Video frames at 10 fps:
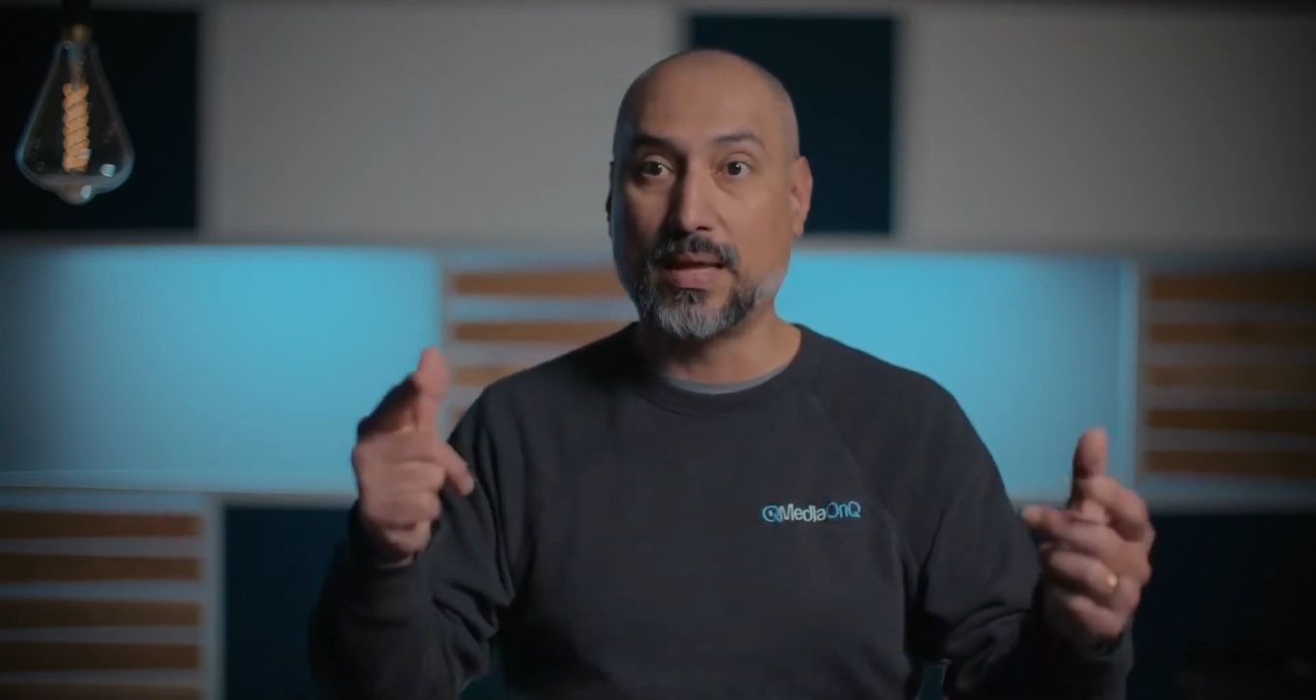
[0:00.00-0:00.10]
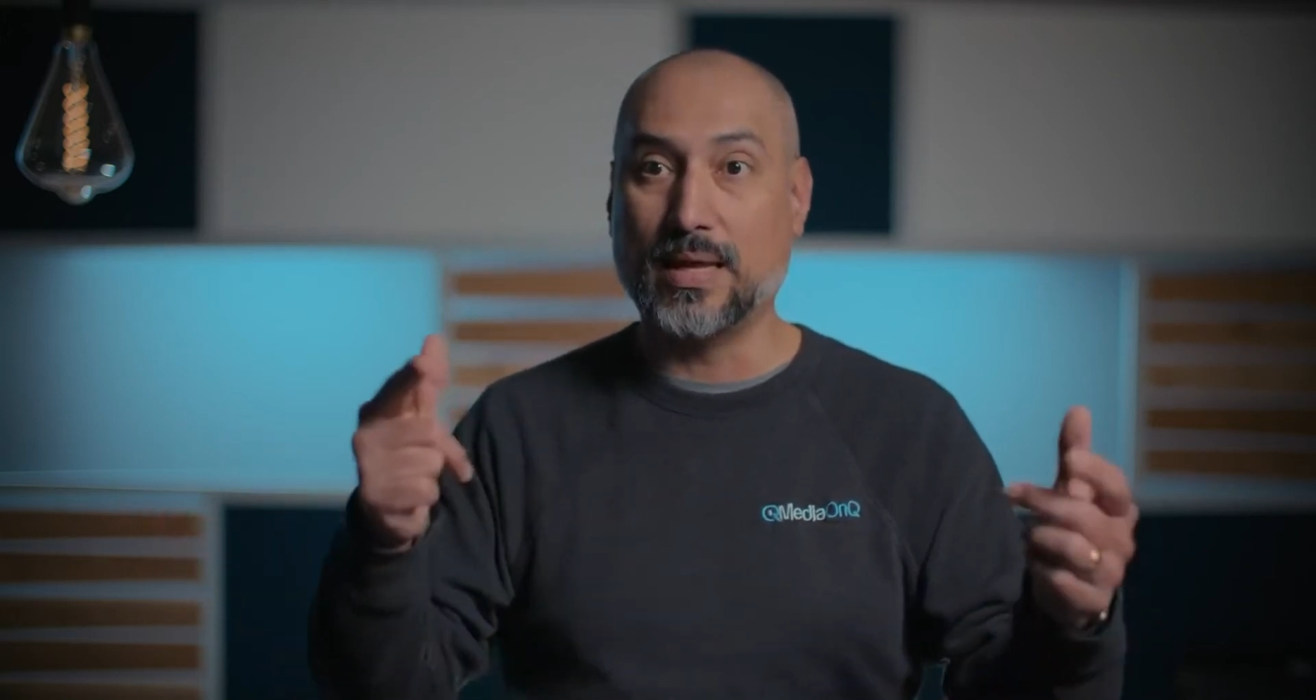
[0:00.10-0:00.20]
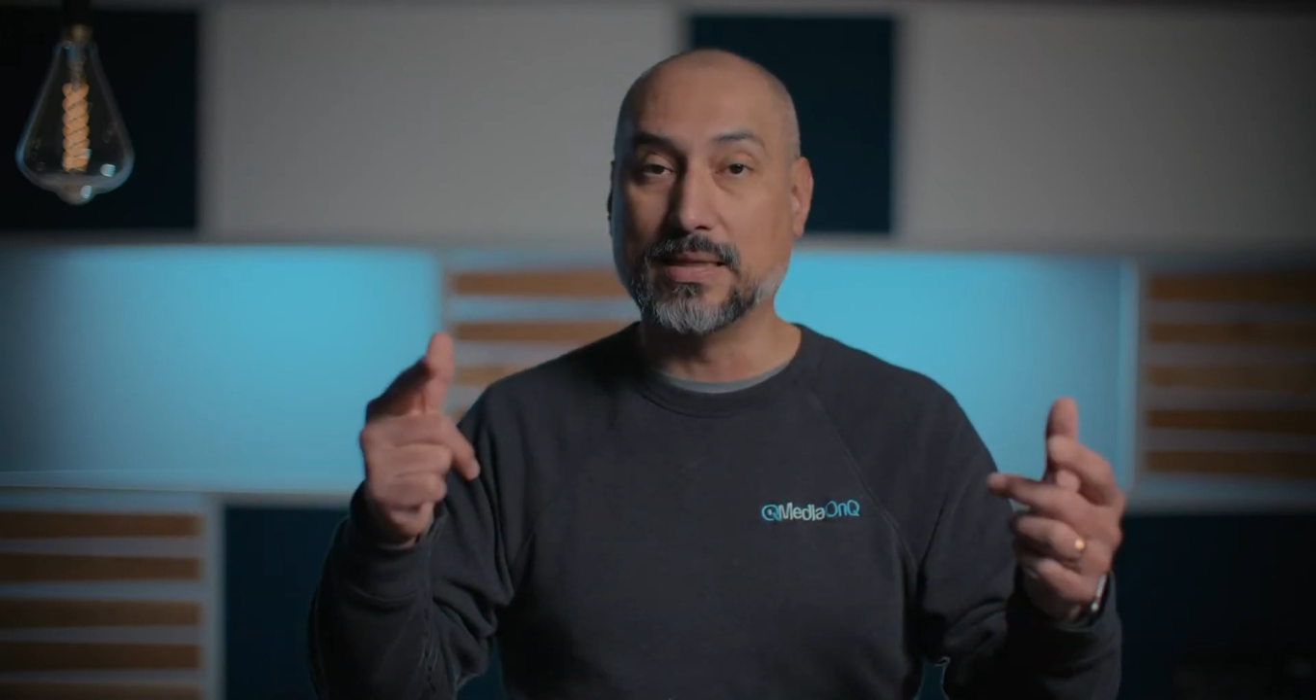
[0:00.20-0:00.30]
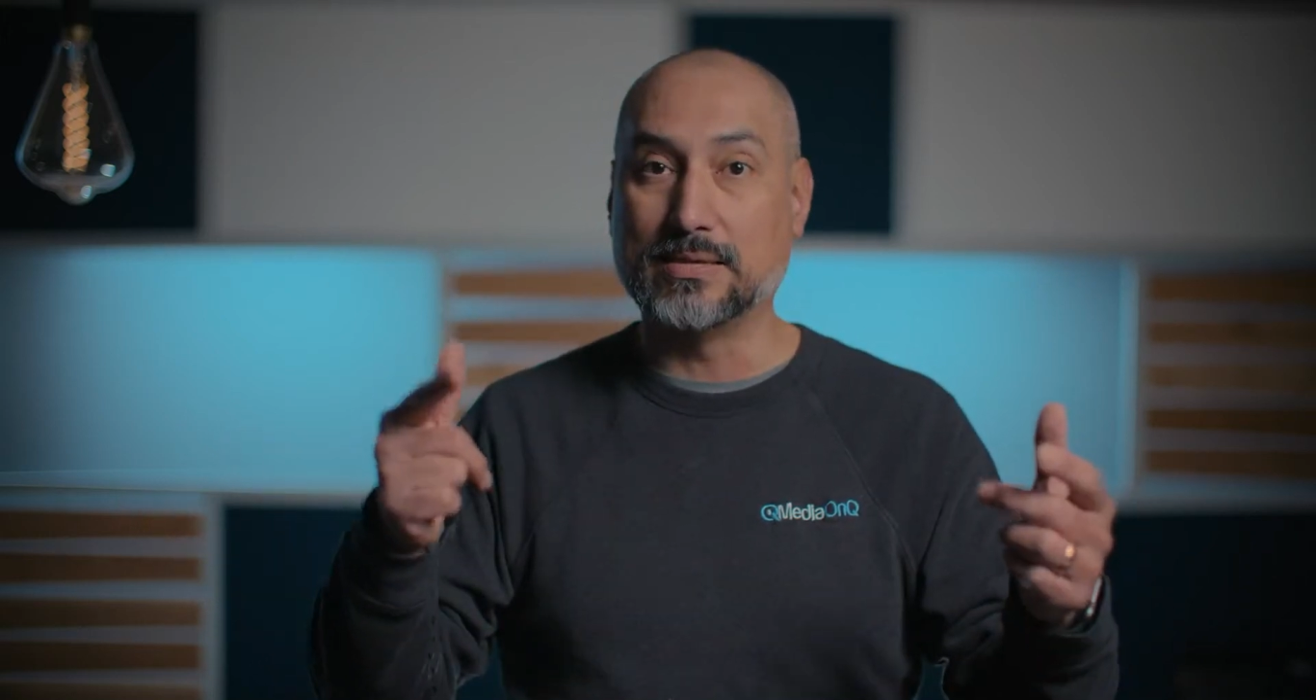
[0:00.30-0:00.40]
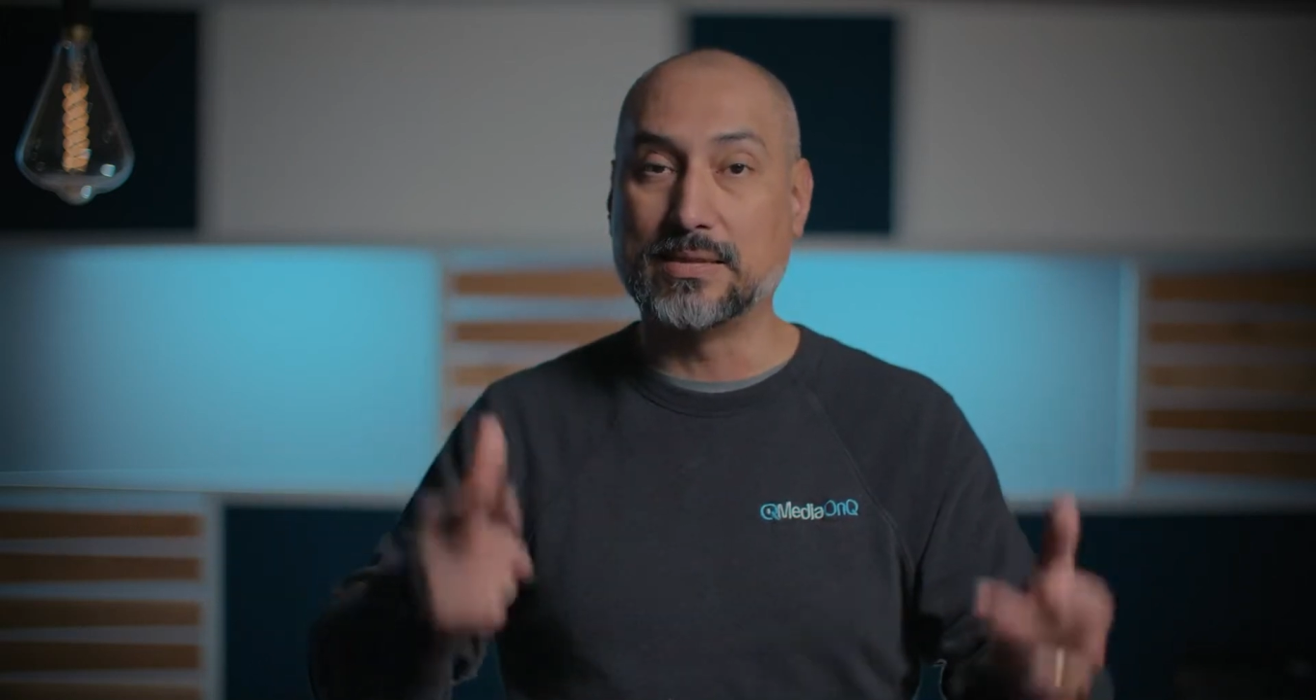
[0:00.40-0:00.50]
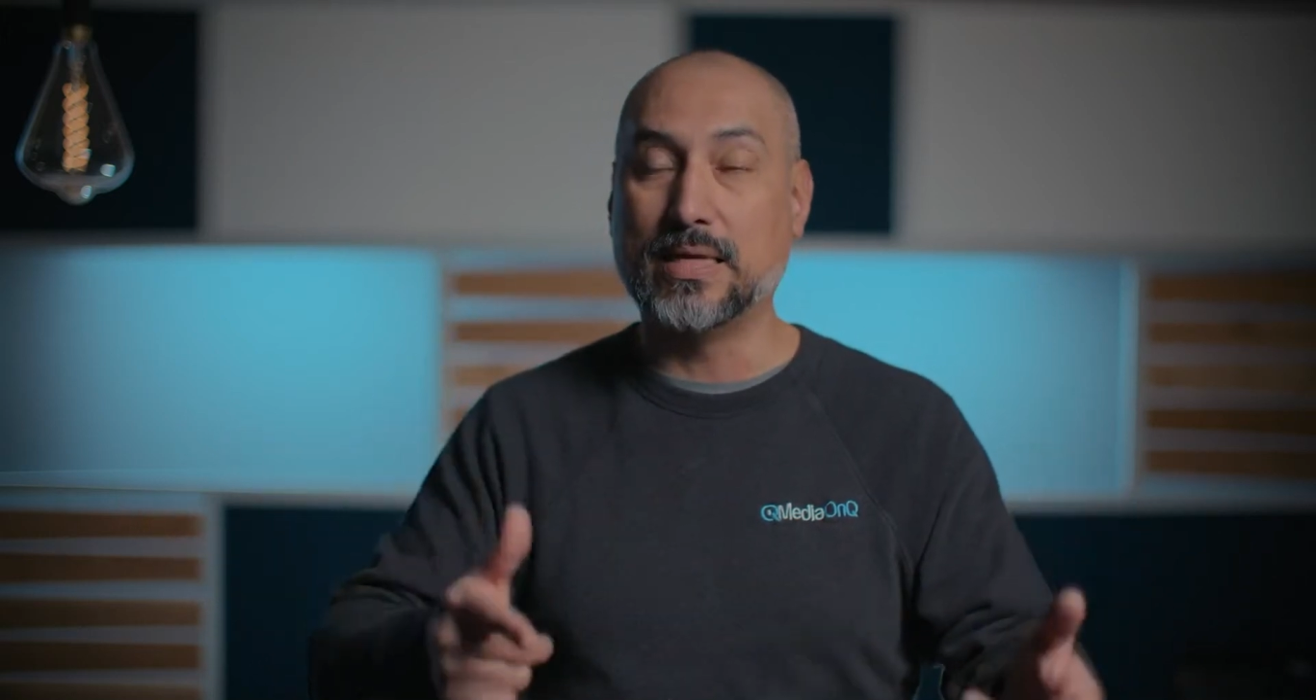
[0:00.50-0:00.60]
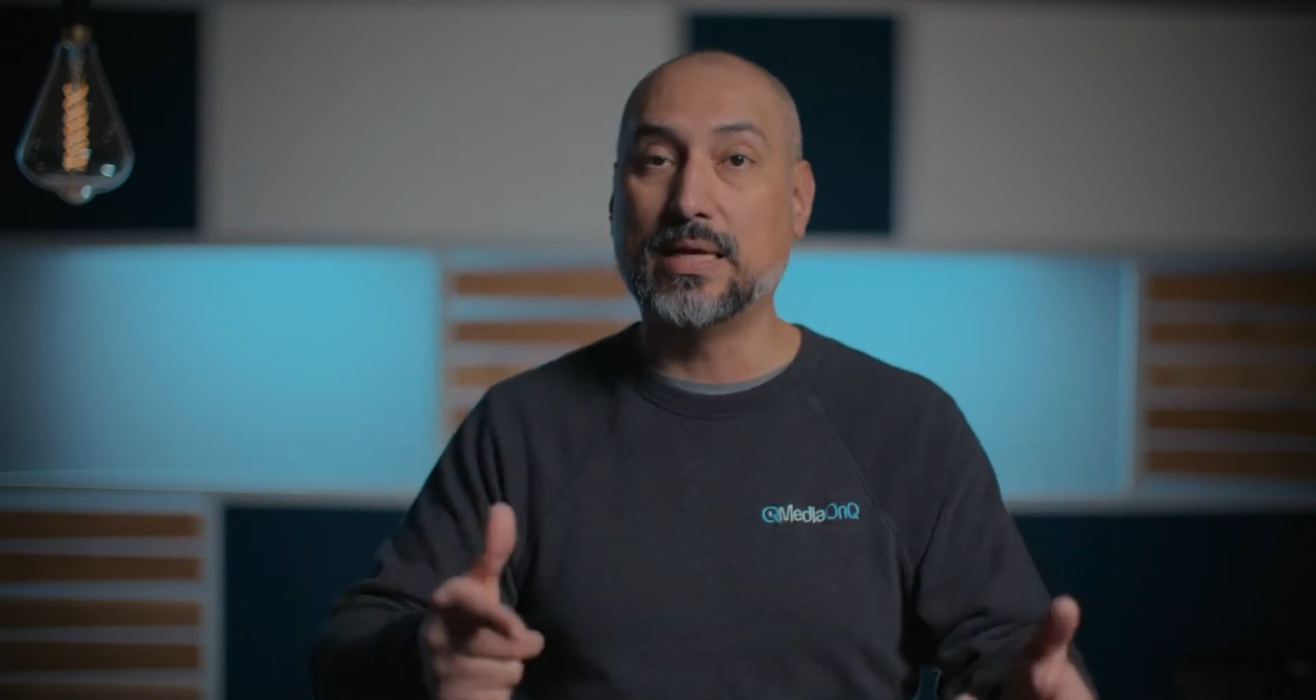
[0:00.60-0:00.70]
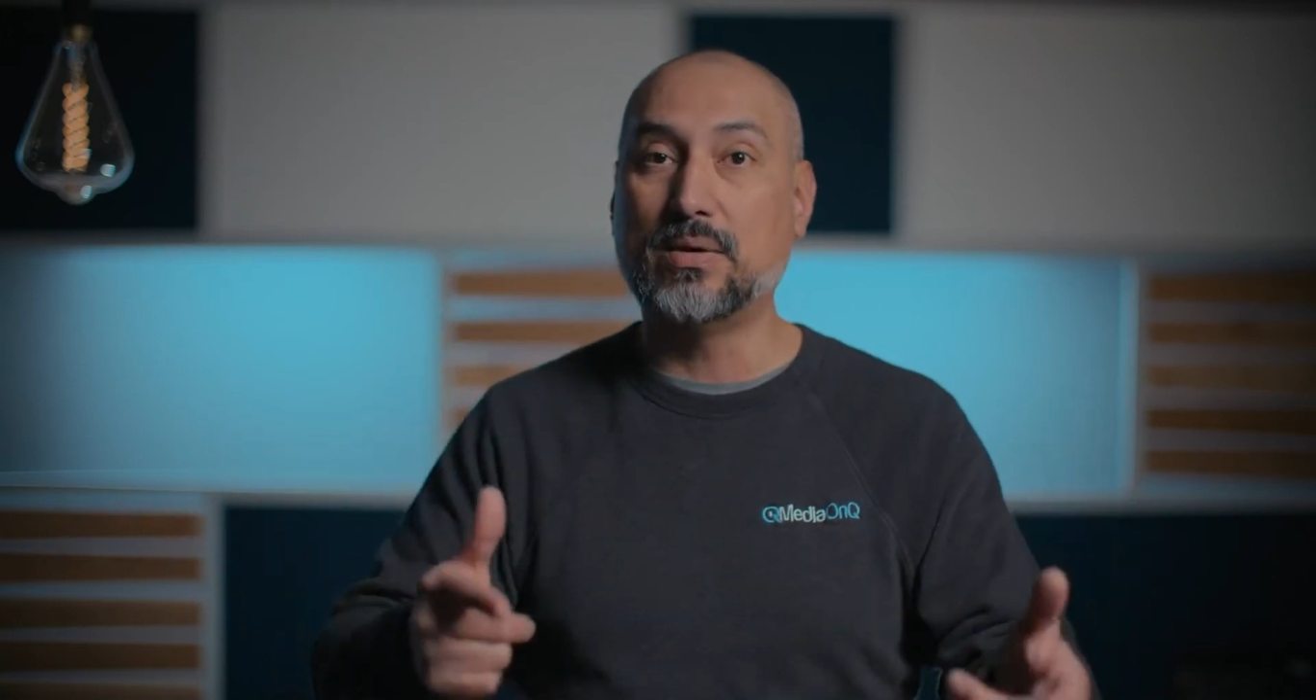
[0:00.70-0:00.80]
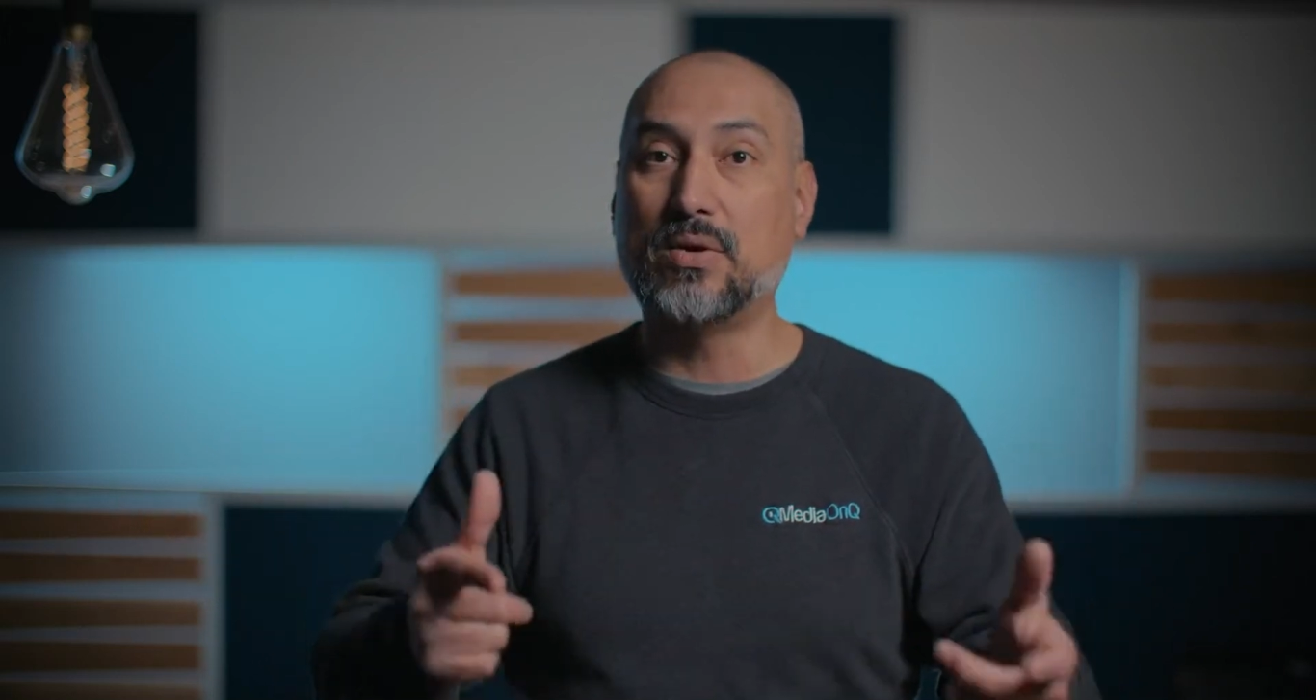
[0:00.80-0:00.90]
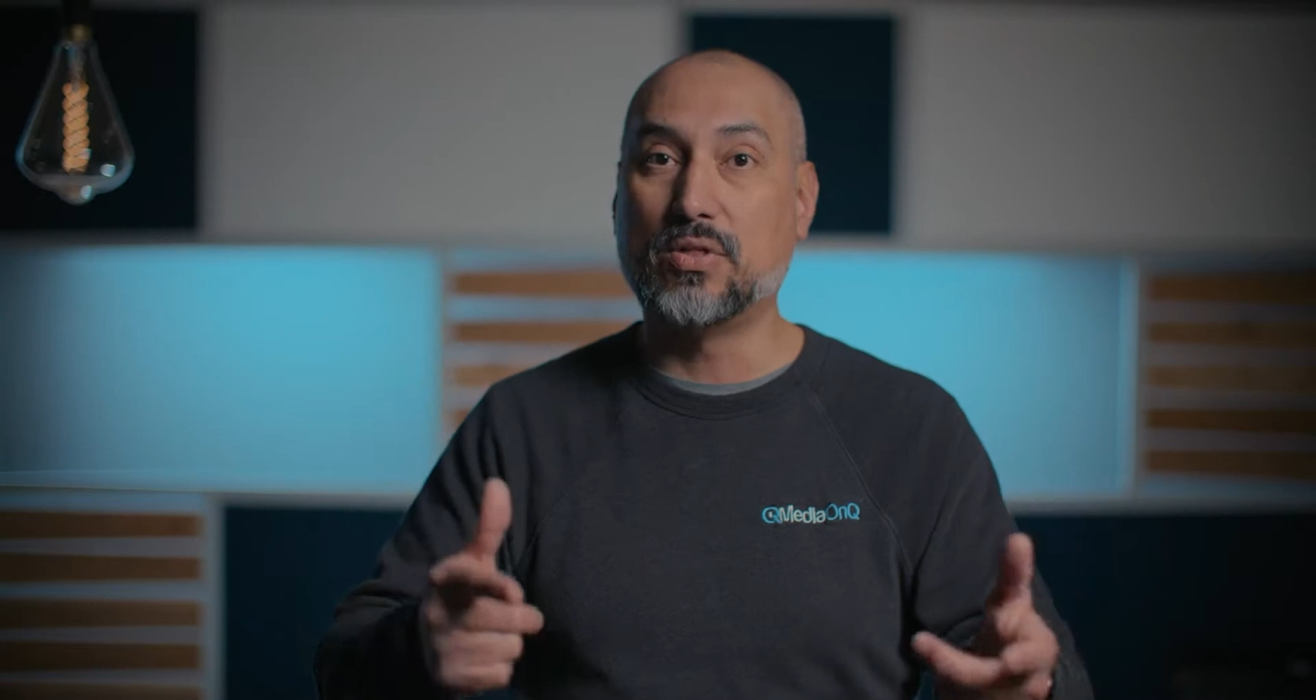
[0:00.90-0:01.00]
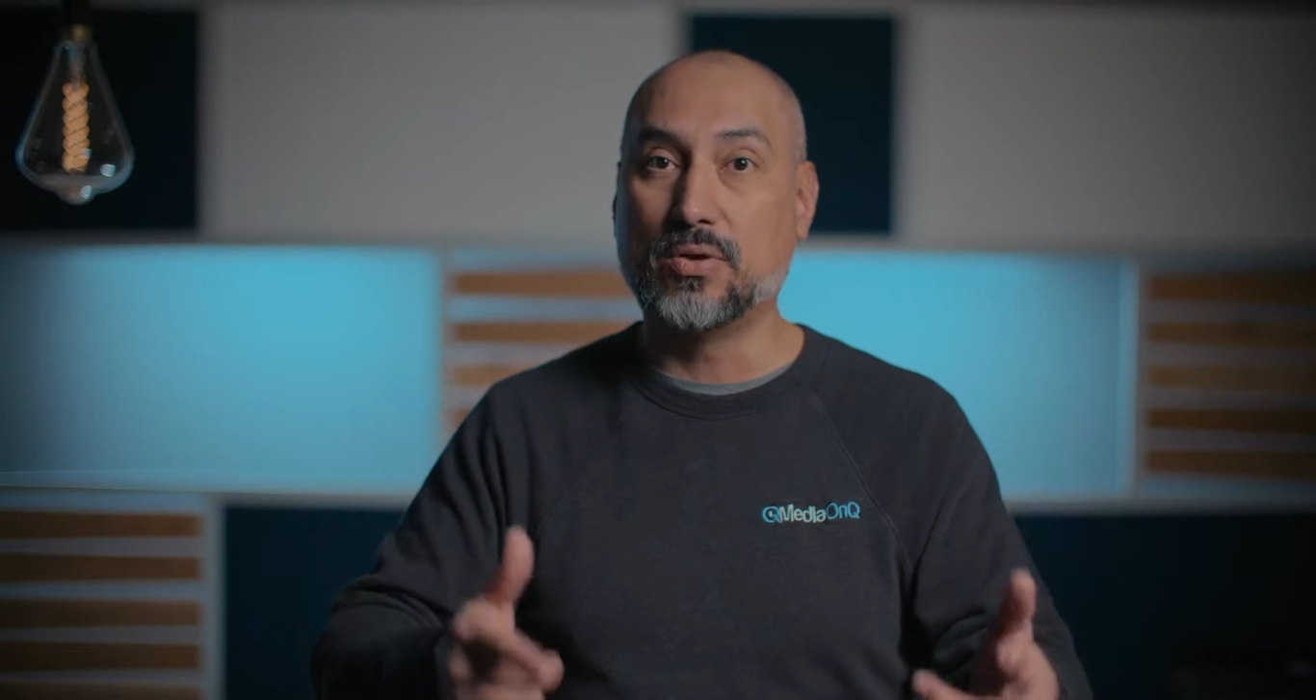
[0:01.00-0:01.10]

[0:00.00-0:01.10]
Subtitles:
in seeing